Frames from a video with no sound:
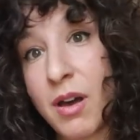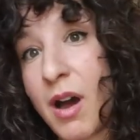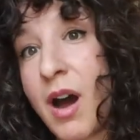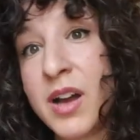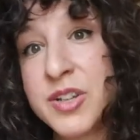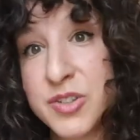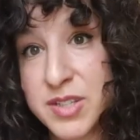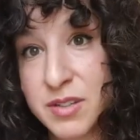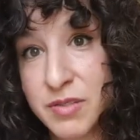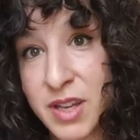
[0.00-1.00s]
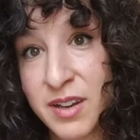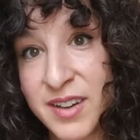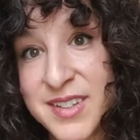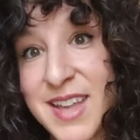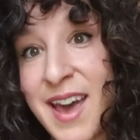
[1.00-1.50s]
hundreds of
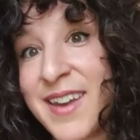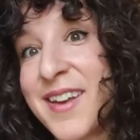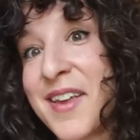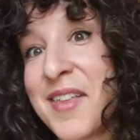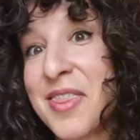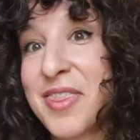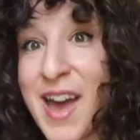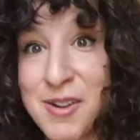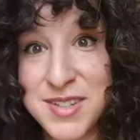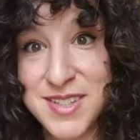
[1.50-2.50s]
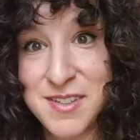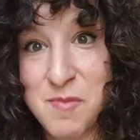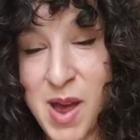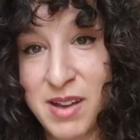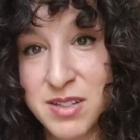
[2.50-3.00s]
years and thousands of
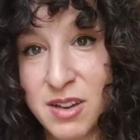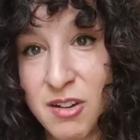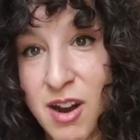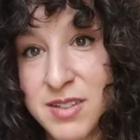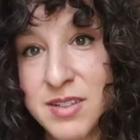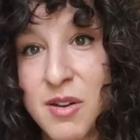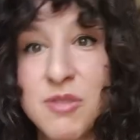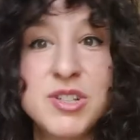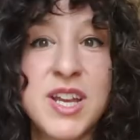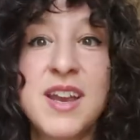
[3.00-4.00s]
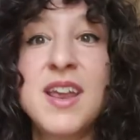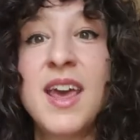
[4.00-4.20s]
miles across the ocean